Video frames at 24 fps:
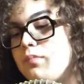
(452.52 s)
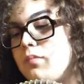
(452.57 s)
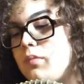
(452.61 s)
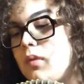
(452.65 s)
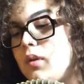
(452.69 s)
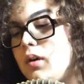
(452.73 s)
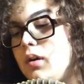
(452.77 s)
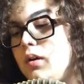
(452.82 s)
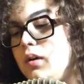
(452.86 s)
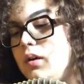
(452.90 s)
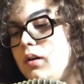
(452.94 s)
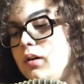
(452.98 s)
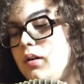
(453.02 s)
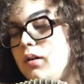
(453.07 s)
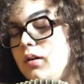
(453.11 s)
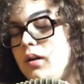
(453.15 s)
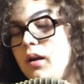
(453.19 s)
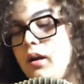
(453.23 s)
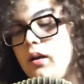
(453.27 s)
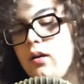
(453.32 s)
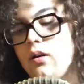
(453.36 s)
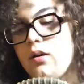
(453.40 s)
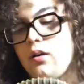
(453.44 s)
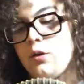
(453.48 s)

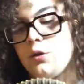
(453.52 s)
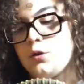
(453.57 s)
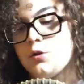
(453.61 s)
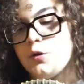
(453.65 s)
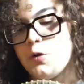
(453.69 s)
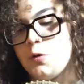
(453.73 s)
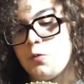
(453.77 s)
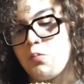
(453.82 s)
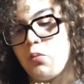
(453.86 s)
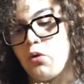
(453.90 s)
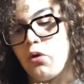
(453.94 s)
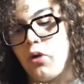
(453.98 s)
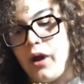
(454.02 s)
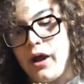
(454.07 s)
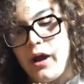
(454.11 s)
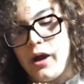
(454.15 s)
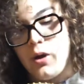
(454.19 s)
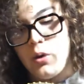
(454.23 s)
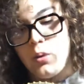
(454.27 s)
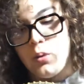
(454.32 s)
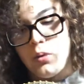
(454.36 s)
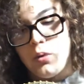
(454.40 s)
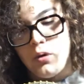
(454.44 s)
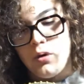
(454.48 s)
and also
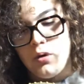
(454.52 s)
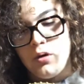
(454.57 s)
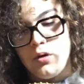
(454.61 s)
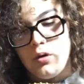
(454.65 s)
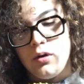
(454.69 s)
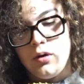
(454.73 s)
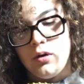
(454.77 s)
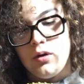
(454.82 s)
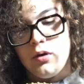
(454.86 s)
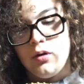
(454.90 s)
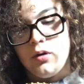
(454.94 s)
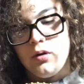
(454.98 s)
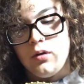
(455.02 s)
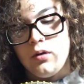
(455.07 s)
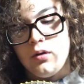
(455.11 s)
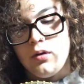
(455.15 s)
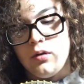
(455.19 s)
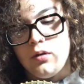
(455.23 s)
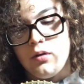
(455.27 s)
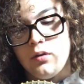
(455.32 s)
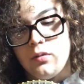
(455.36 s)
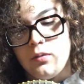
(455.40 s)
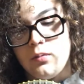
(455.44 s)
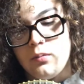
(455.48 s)
brown.
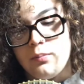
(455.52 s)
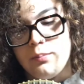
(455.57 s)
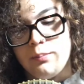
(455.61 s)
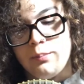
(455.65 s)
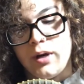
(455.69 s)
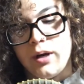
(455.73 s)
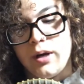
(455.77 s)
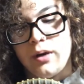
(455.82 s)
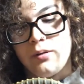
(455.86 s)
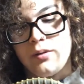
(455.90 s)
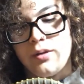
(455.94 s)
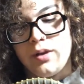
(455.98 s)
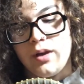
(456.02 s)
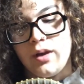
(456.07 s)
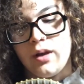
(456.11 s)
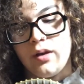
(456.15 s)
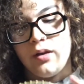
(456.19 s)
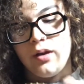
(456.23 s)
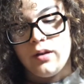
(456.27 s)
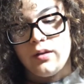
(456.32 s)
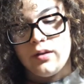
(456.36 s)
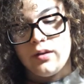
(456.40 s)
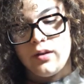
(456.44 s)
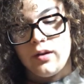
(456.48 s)
I don't think I
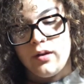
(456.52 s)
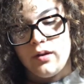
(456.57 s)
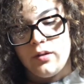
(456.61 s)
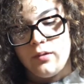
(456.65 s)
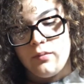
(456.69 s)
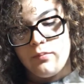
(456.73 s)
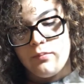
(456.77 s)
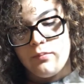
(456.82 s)
like that.